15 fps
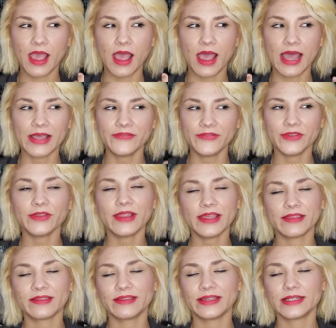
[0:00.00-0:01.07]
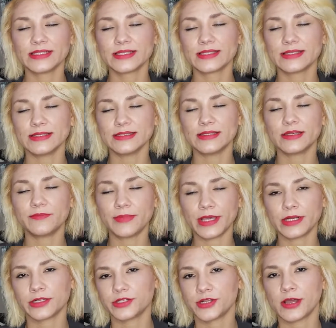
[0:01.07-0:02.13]
I feel like this did a
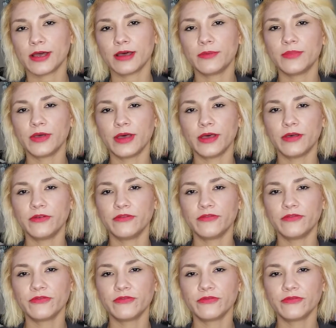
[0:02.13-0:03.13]
better job of